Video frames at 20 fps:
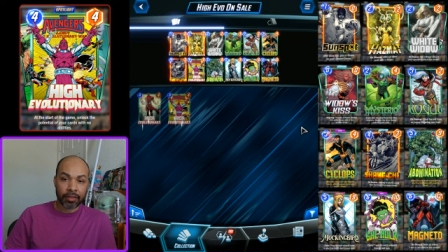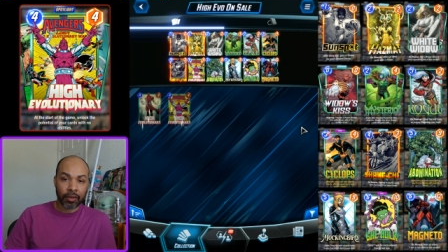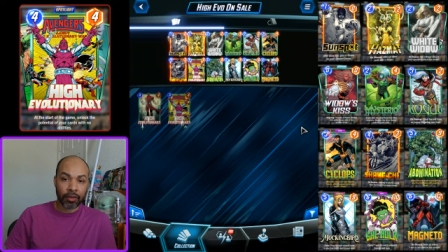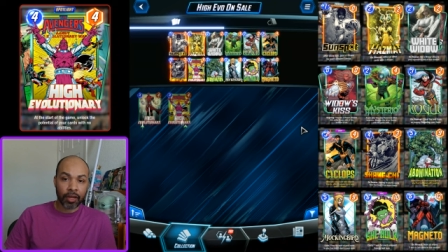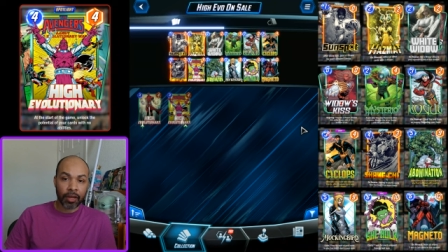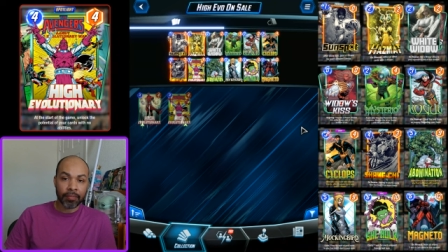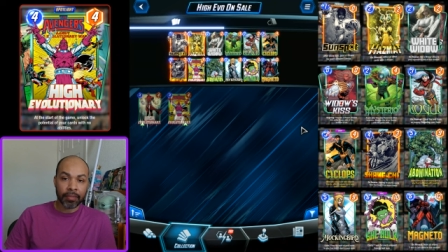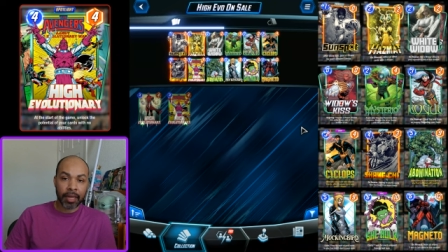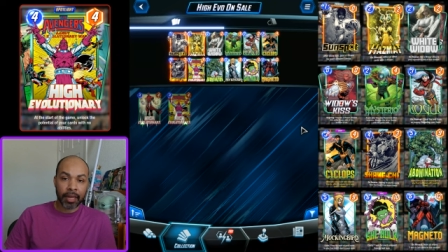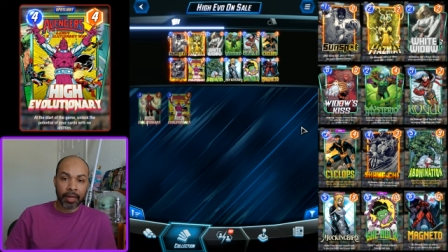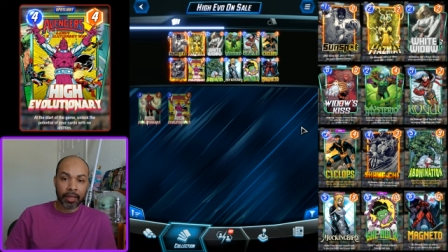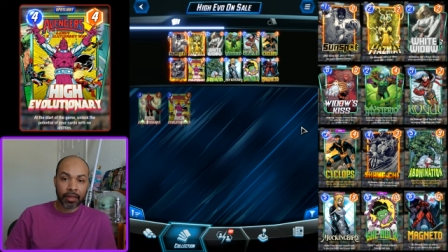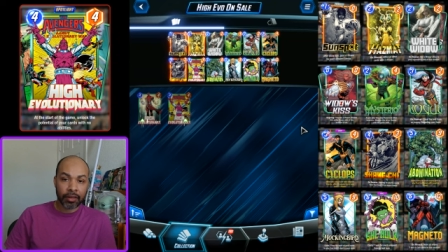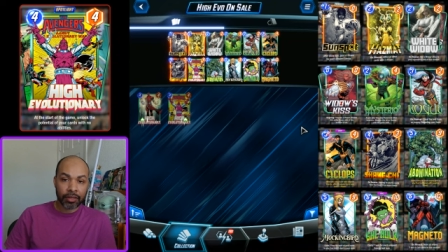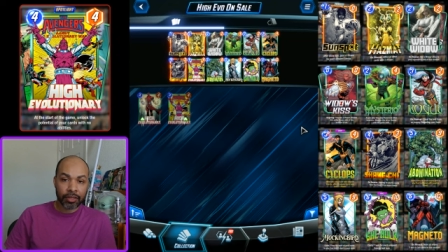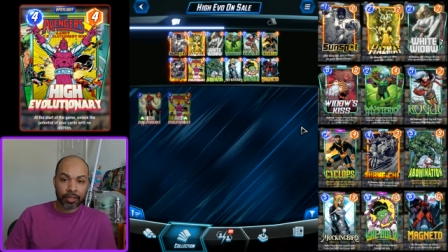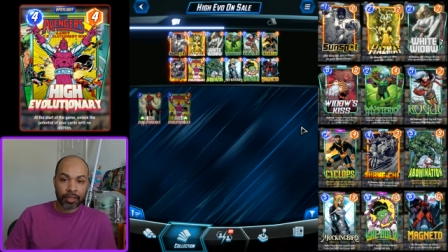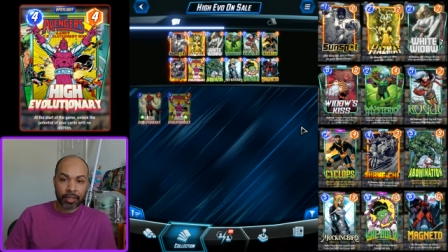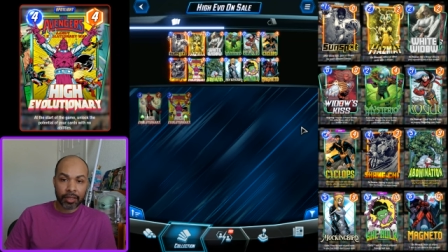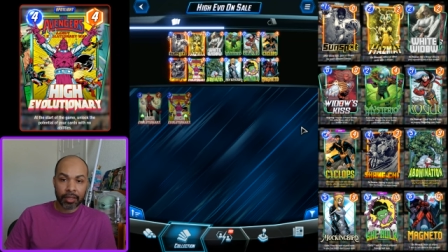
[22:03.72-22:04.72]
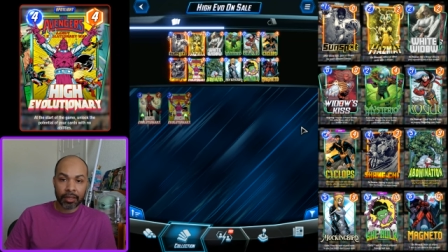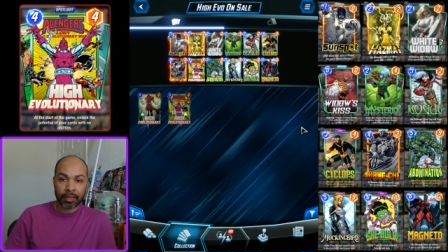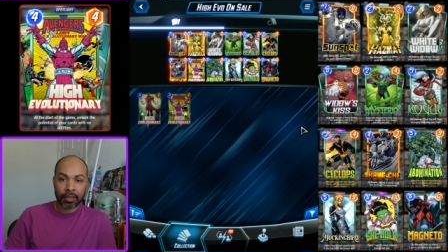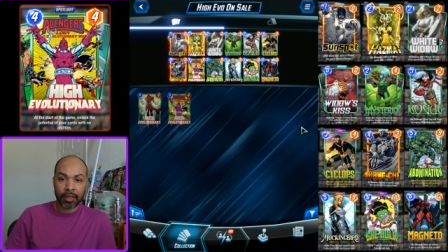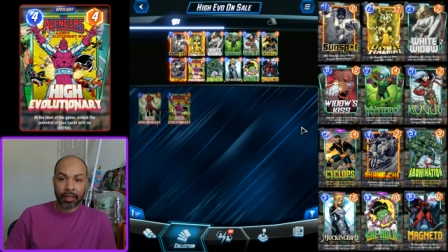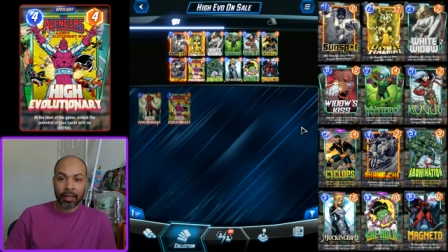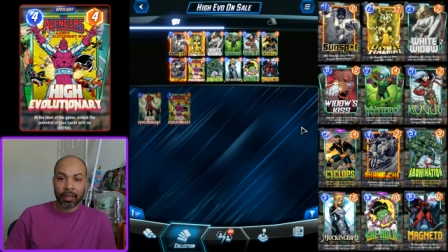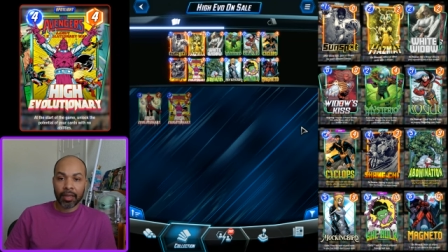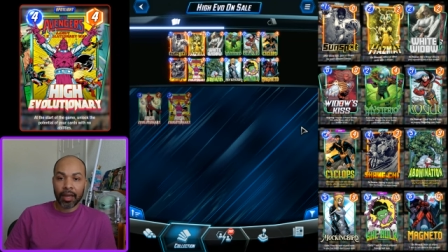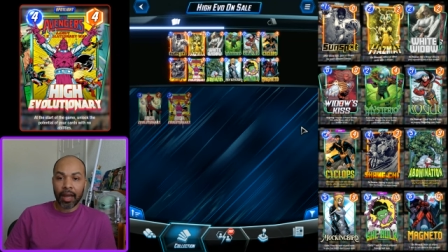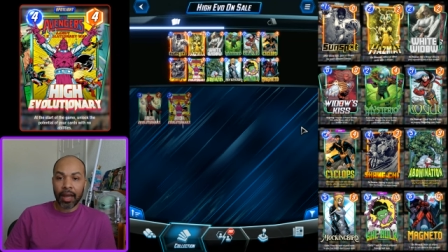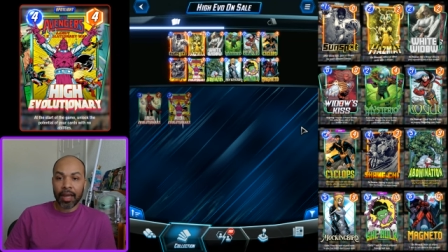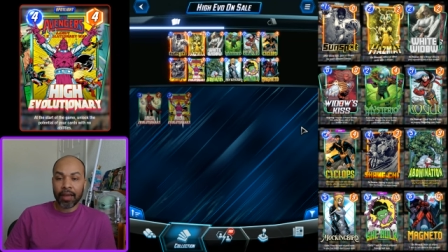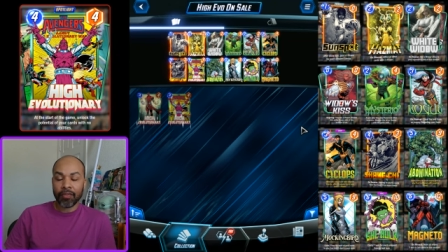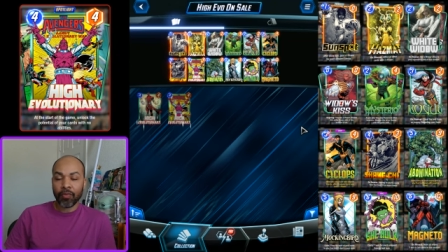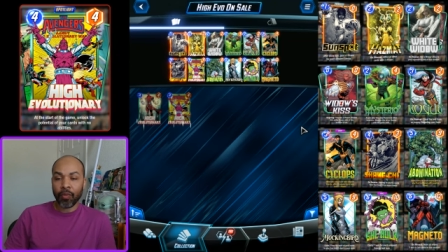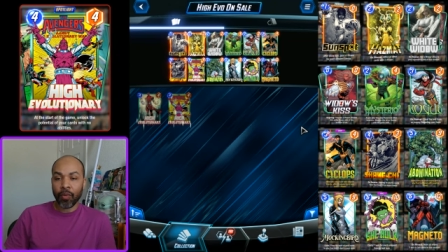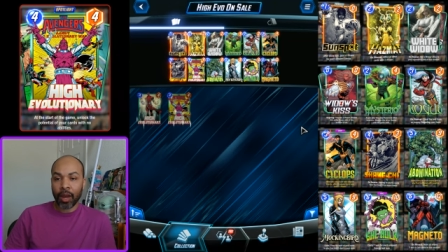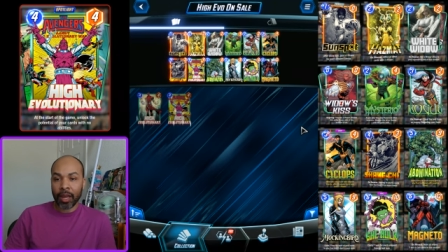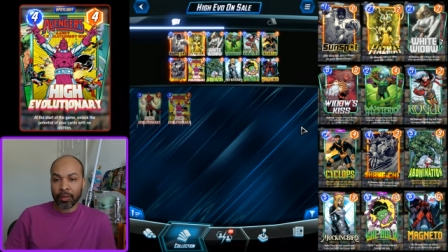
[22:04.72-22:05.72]
soak up that energy. I
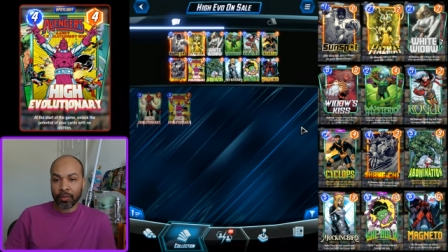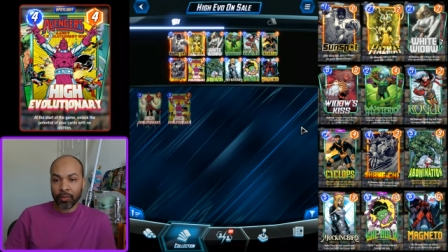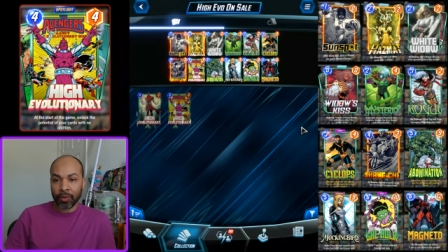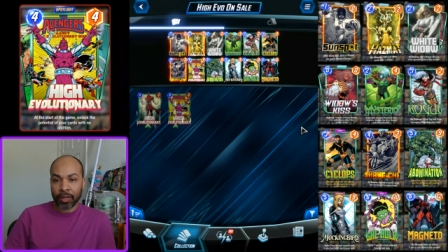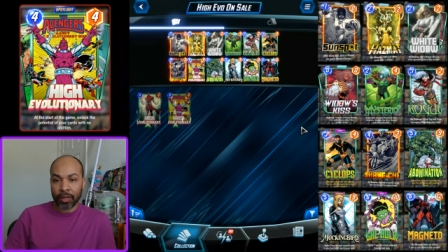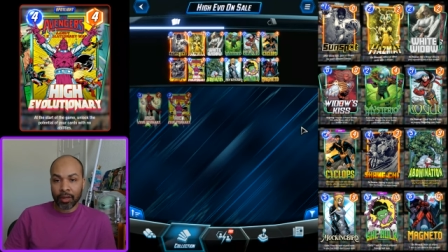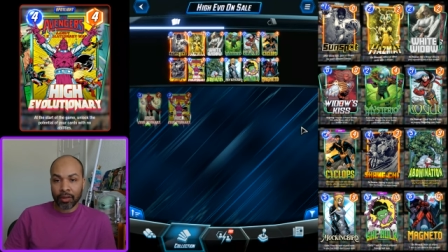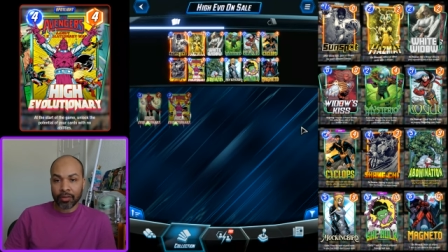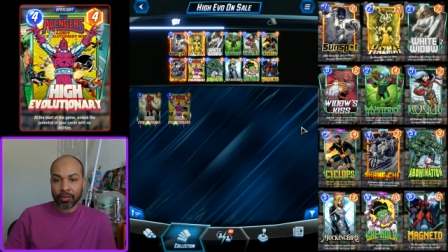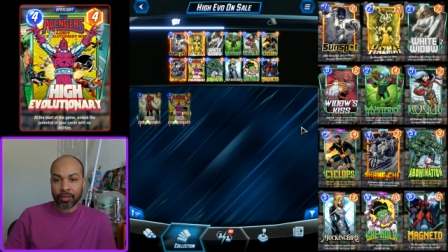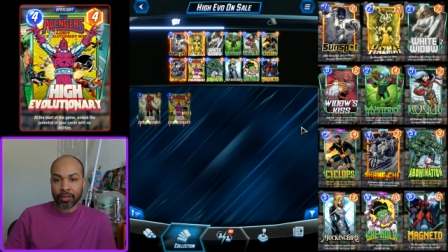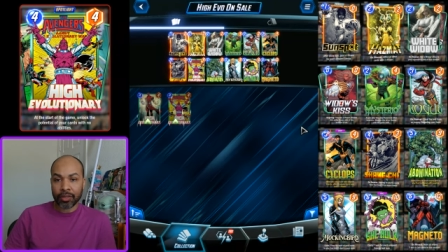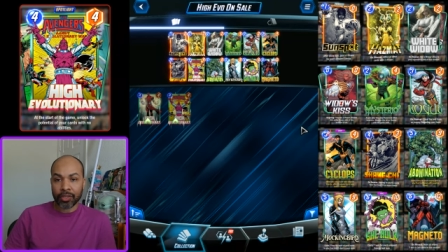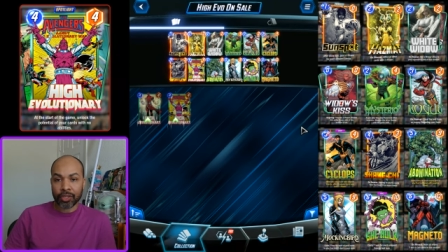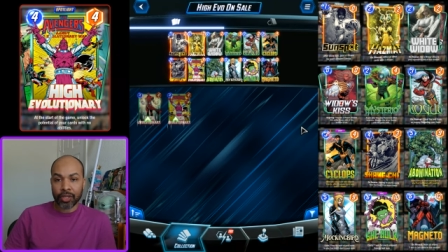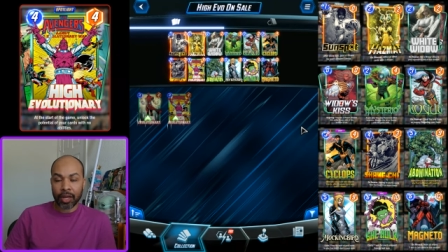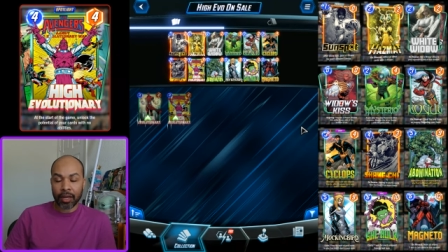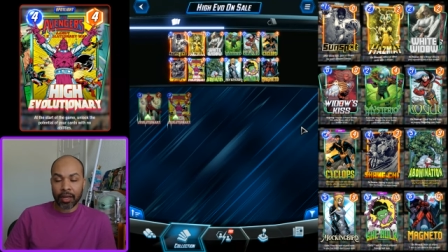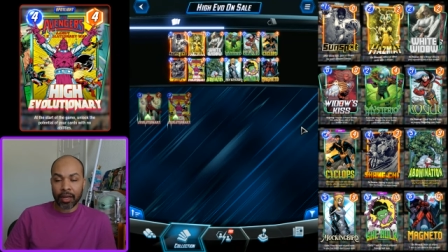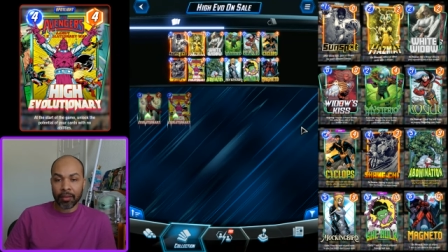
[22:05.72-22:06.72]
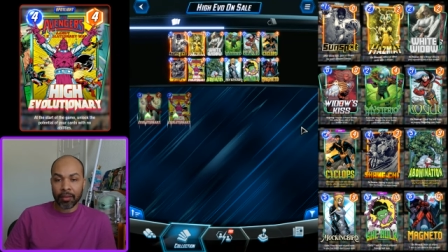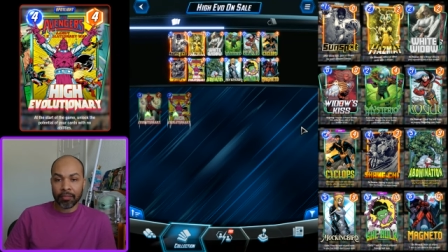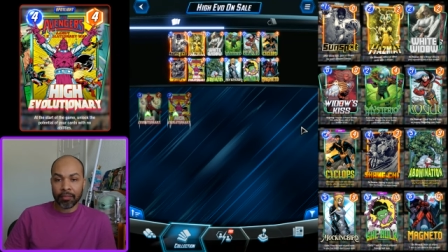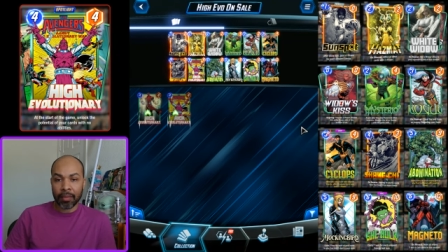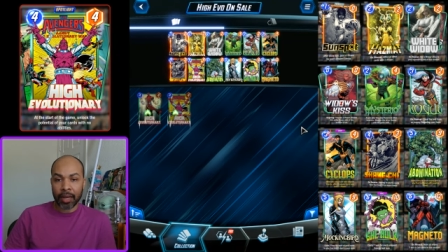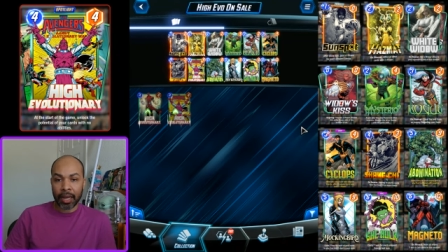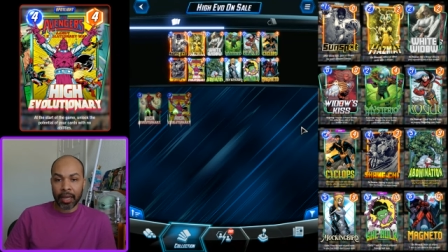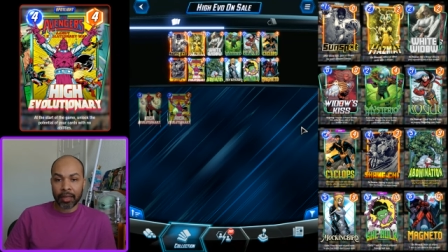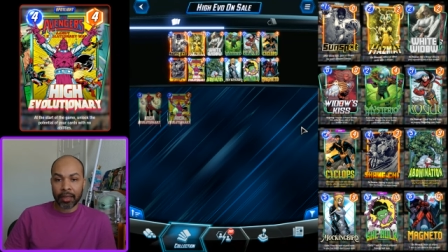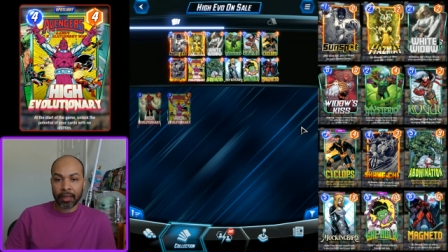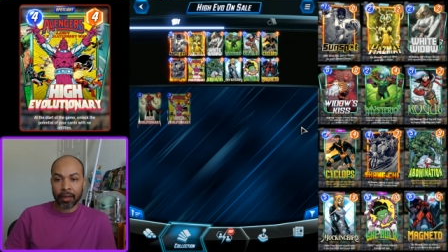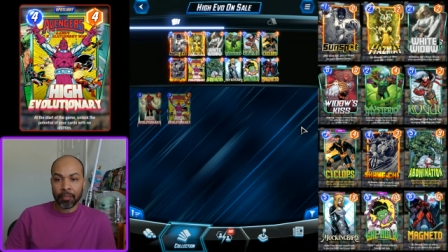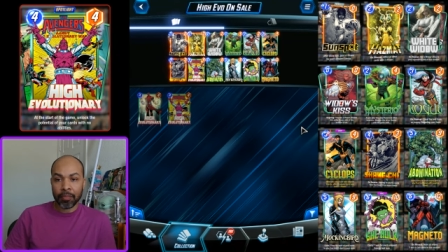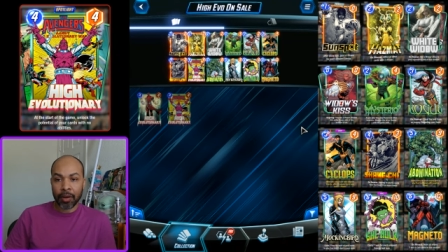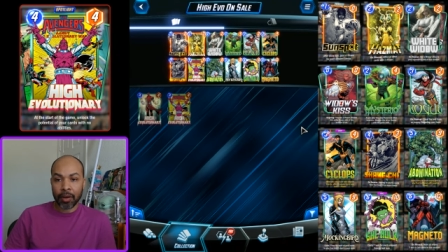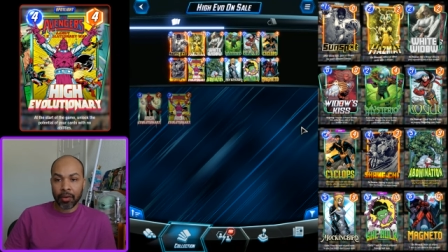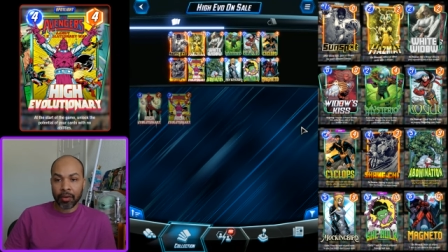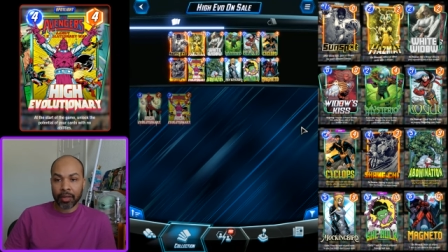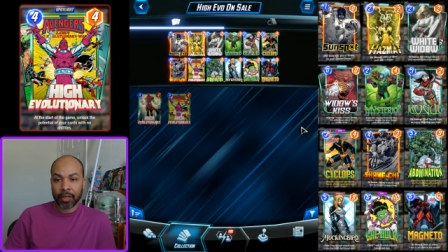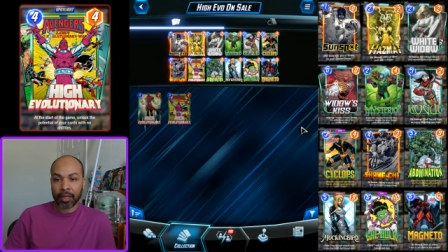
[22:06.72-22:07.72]
have White Widow to junk up my
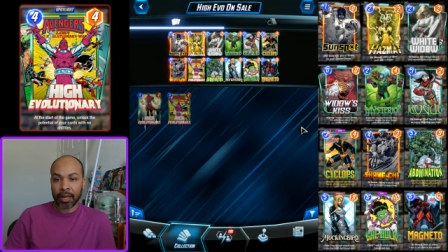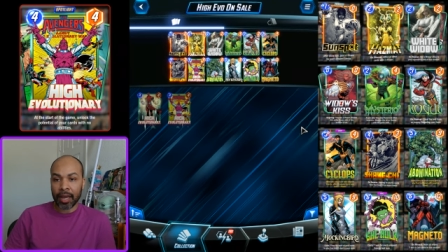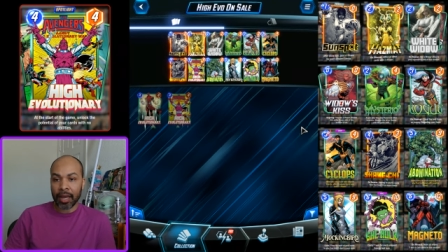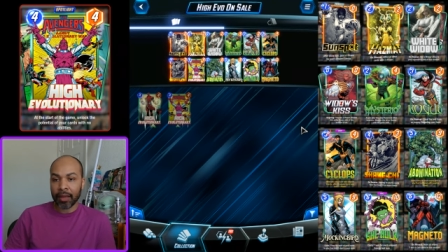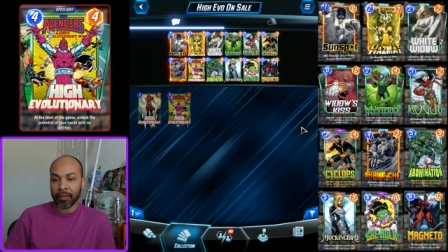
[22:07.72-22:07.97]
opponent.